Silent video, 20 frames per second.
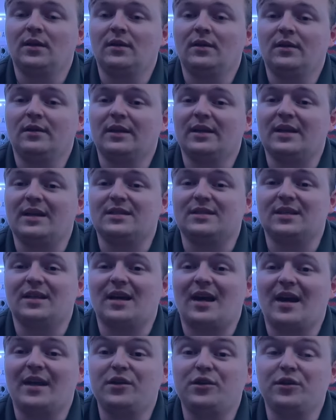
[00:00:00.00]
Like I said,
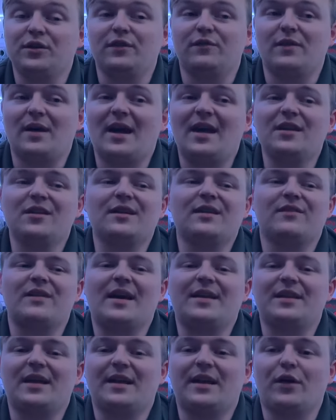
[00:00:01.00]
I could have
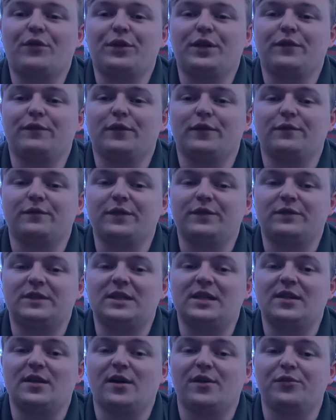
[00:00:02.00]
had that out there for
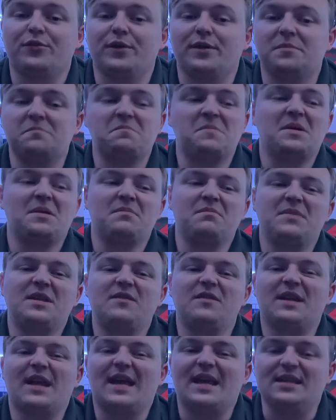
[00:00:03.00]
$1,500,
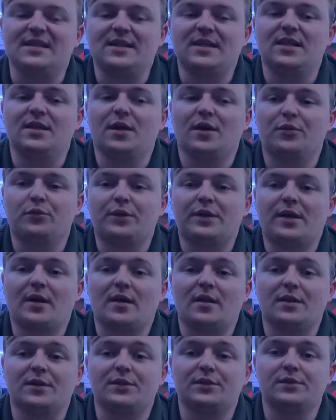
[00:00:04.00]
even
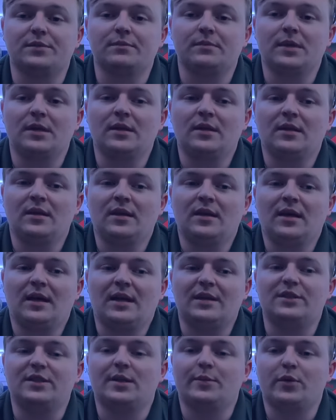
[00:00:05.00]
$1,800,
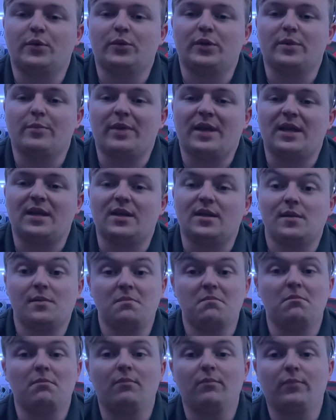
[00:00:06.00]
and someone would have paid it.
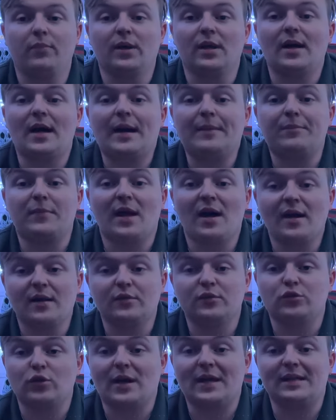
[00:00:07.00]
But I'm not
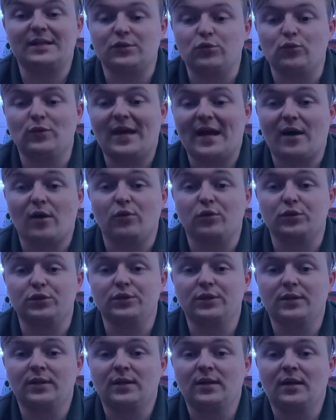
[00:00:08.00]
trying to gouge.
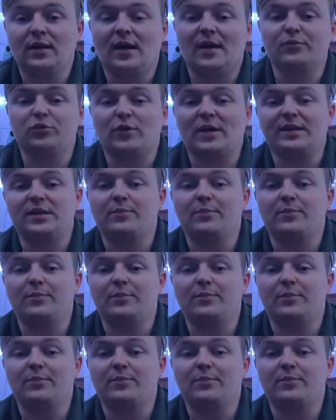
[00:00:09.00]
I'm trying to